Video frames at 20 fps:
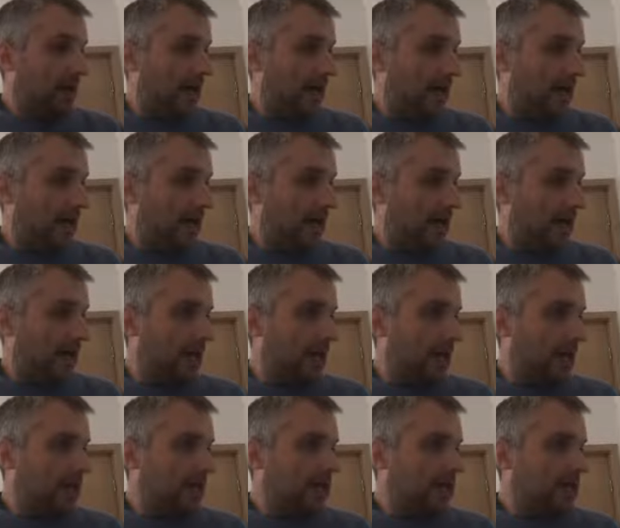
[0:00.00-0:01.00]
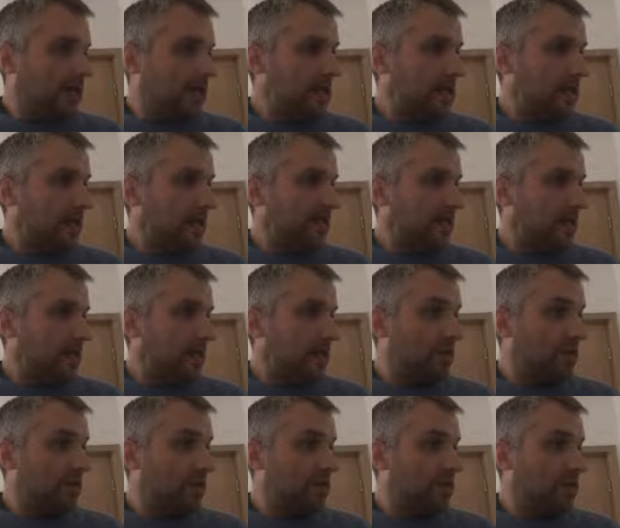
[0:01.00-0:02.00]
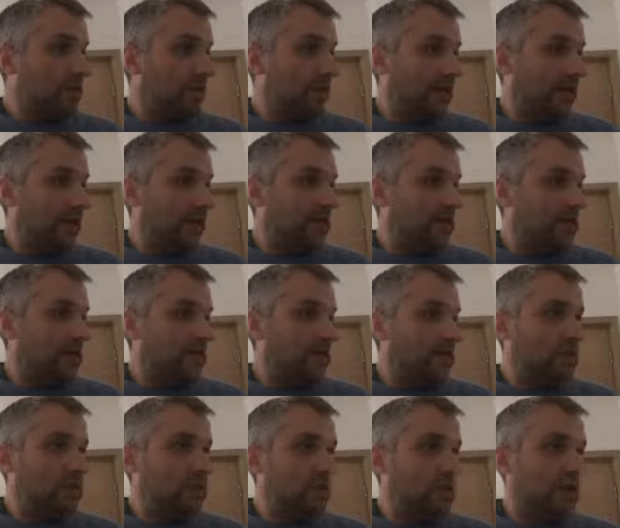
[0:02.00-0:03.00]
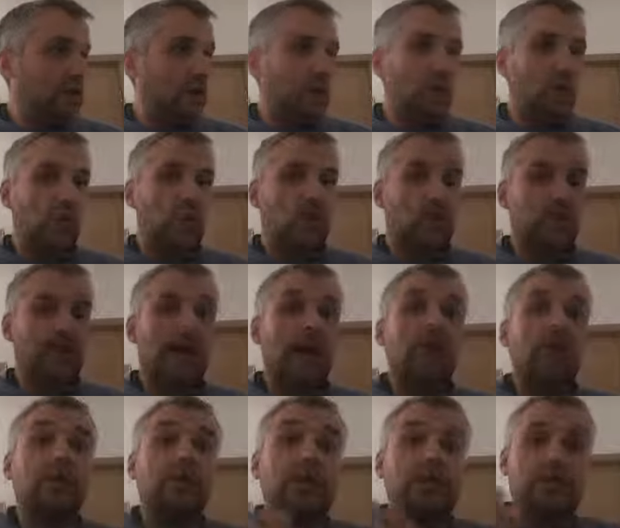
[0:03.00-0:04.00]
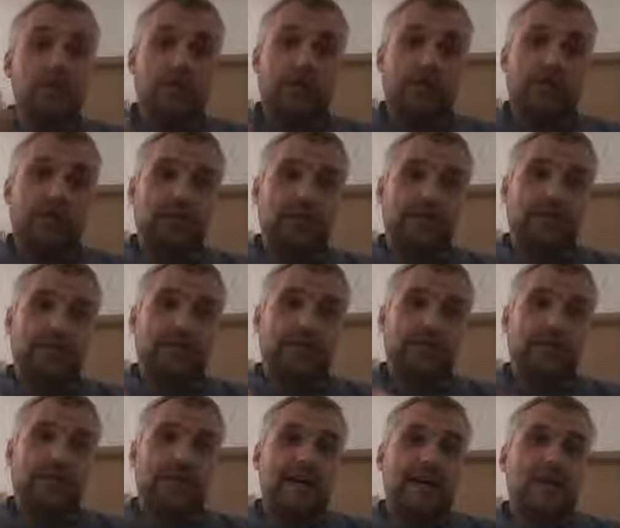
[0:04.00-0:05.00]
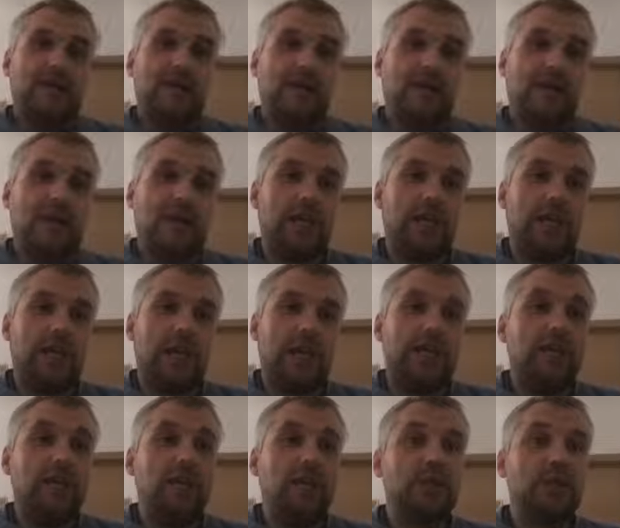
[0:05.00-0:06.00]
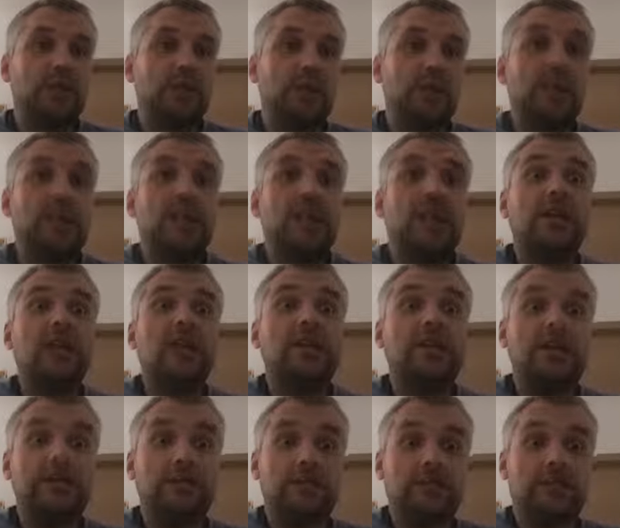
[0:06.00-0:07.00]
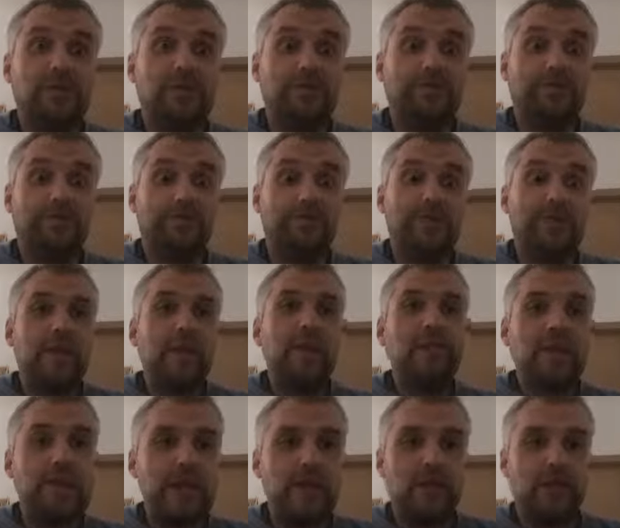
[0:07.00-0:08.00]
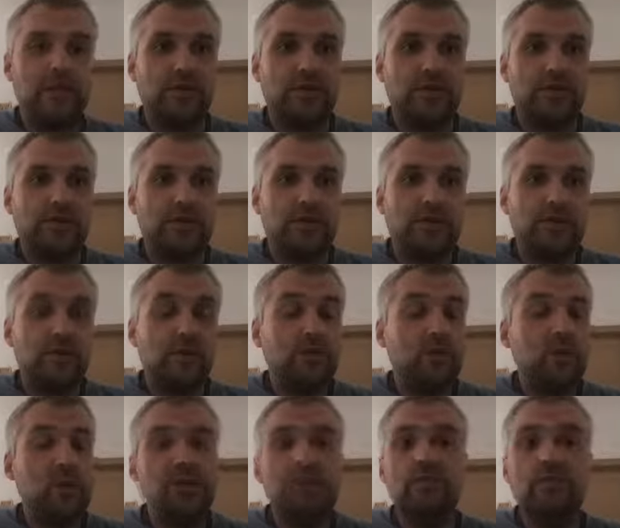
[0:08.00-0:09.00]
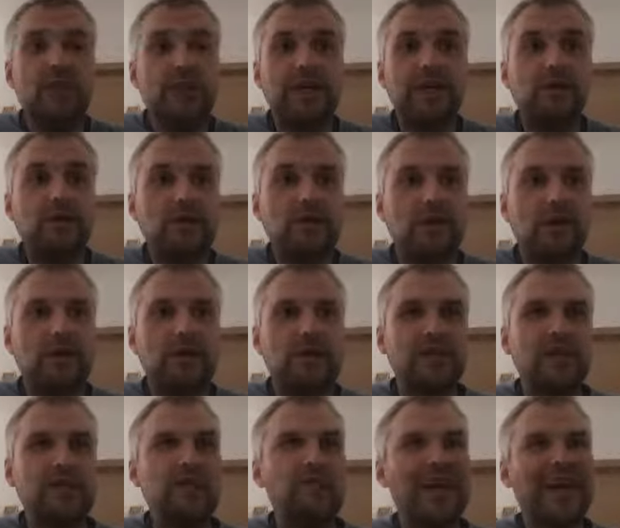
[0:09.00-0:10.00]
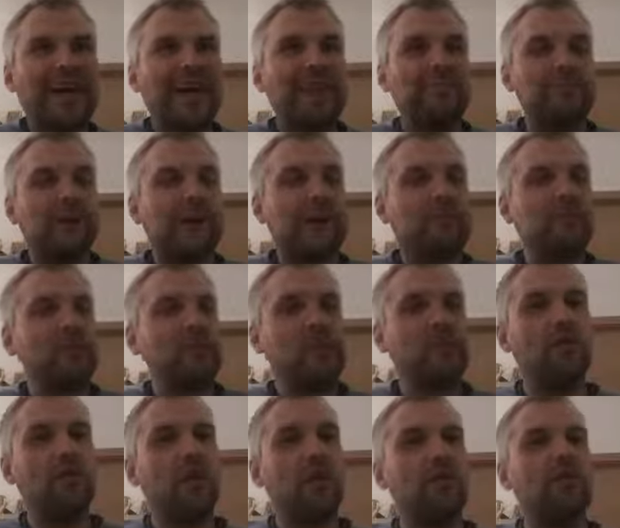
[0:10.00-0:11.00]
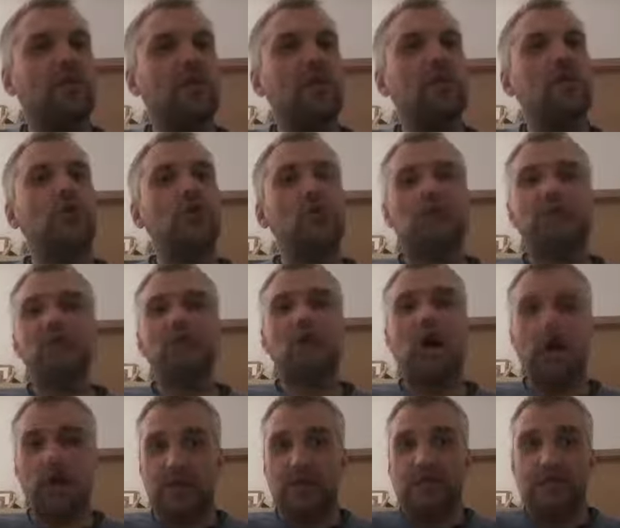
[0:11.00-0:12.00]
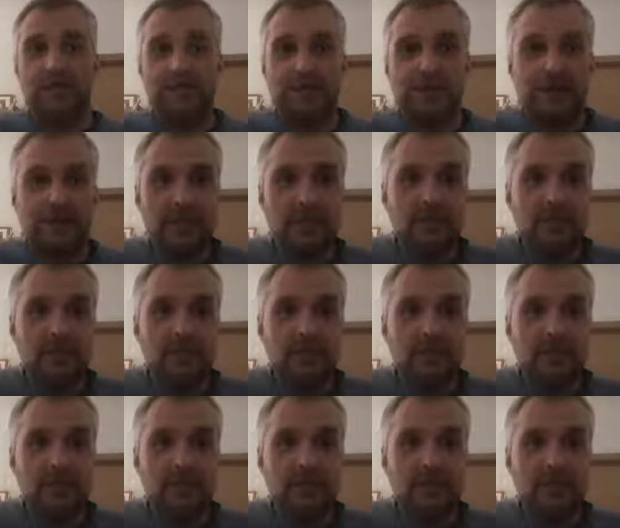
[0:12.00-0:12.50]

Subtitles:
I have heard many times on how leaders actually have inspired their teams, their peers, to achieve greater results and perhaps overcome enormous odds